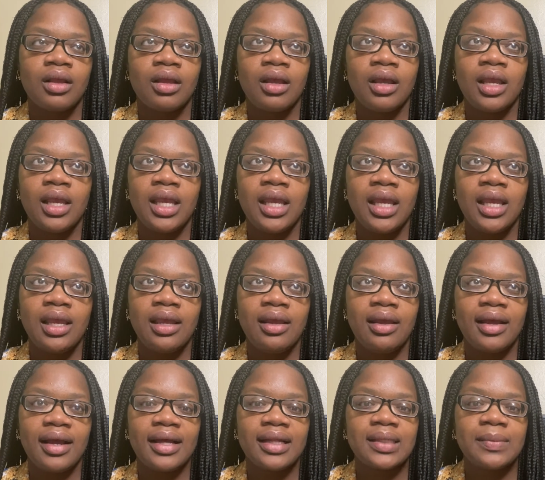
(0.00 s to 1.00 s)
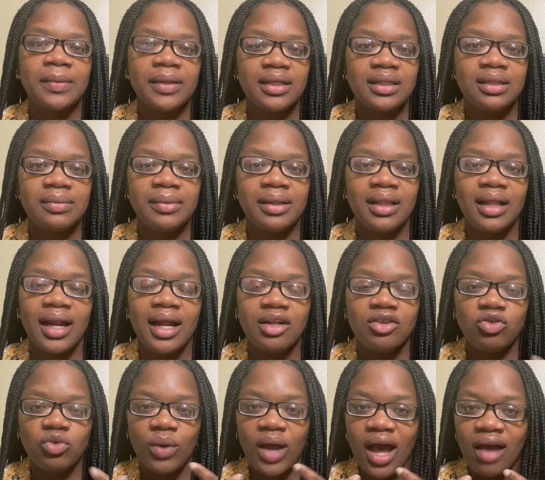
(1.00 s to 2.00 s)
he explained to me that I
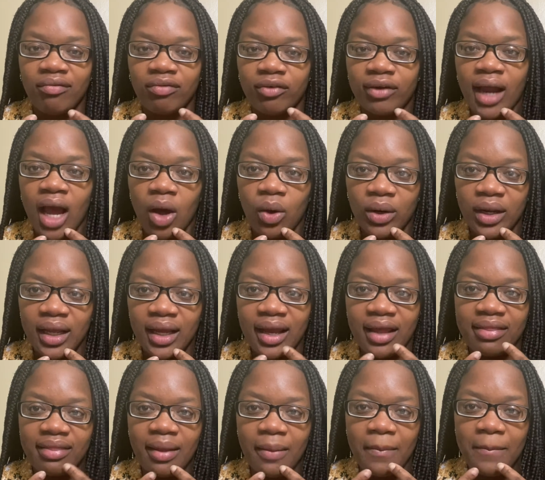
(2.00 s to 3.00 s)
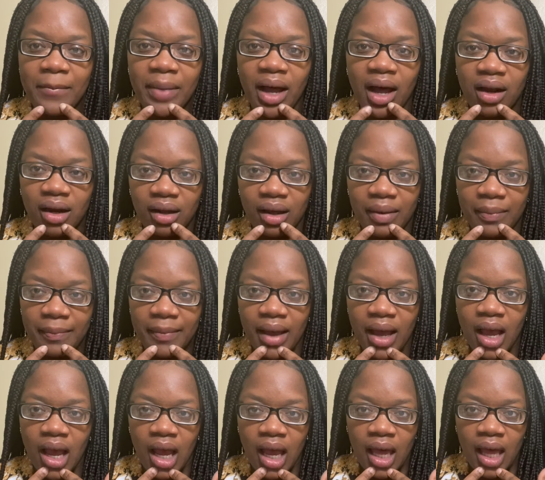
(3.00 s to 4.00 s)
do have crowding in the bottom
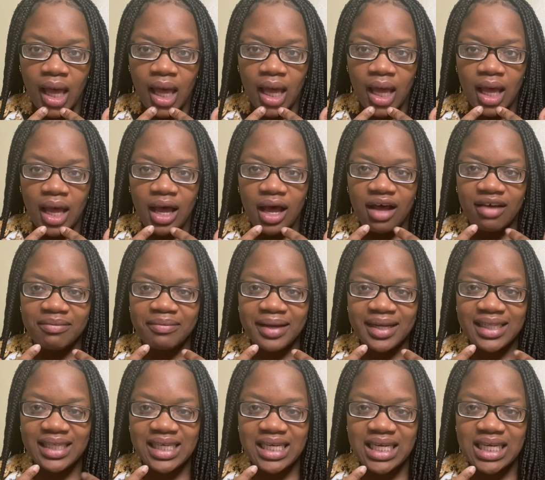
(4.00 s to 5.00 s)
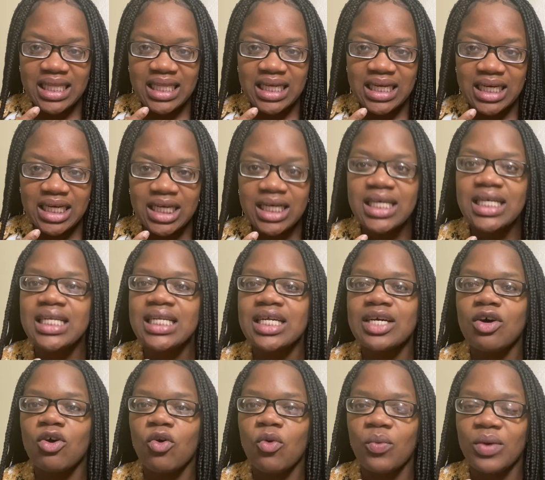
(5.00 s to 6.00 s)
of my teeth.
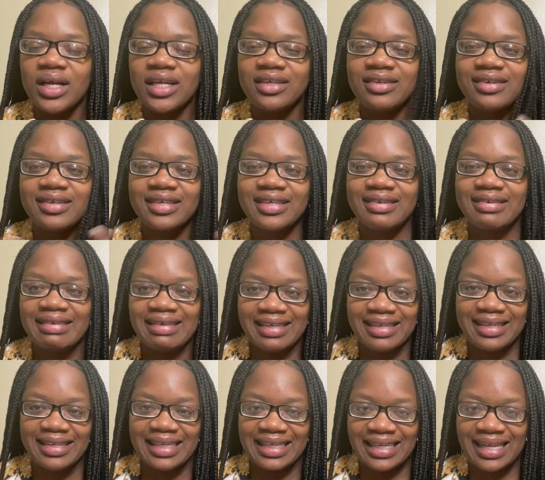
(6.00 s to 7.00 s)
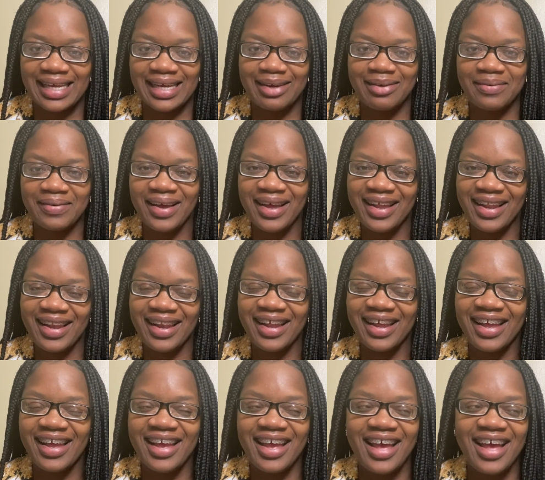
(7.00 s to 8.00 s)
So, which is like, what?
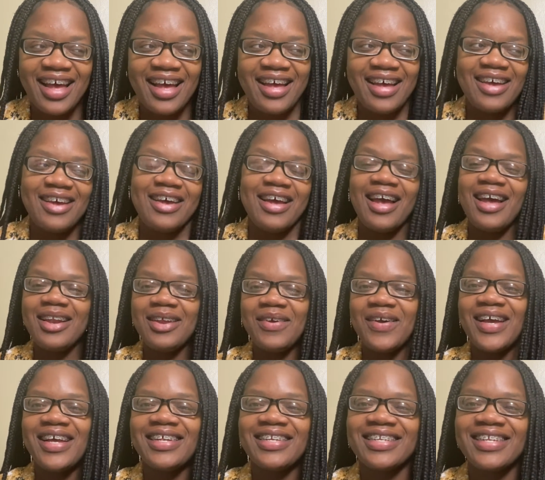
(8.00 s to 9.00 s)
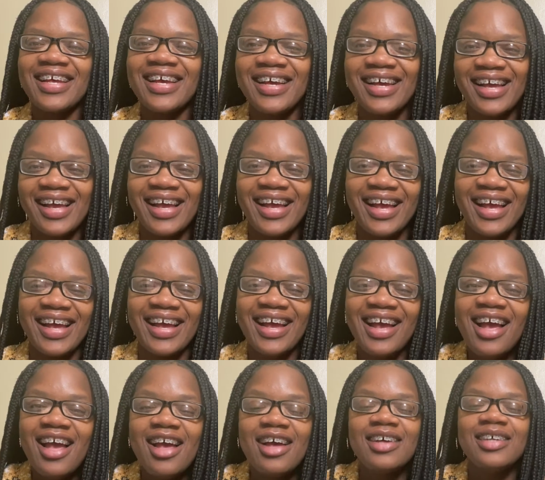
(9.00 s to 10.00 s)
Anyways,
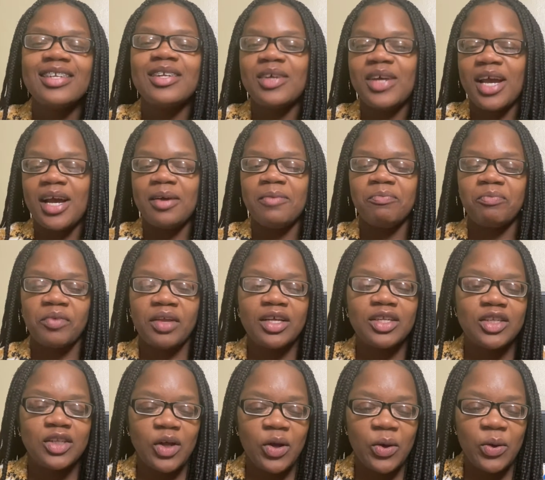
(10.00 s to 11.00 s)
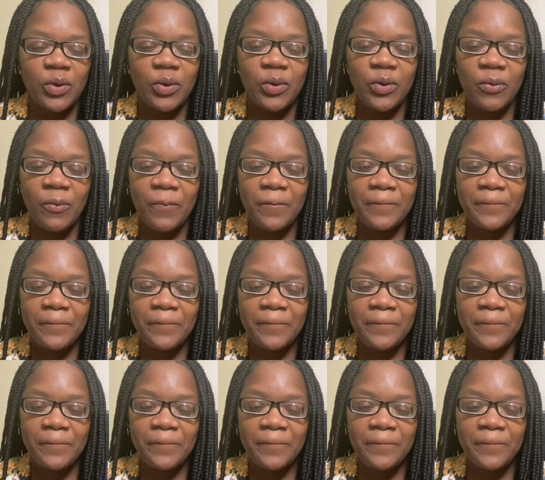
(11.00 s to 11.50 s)
so yeah, so,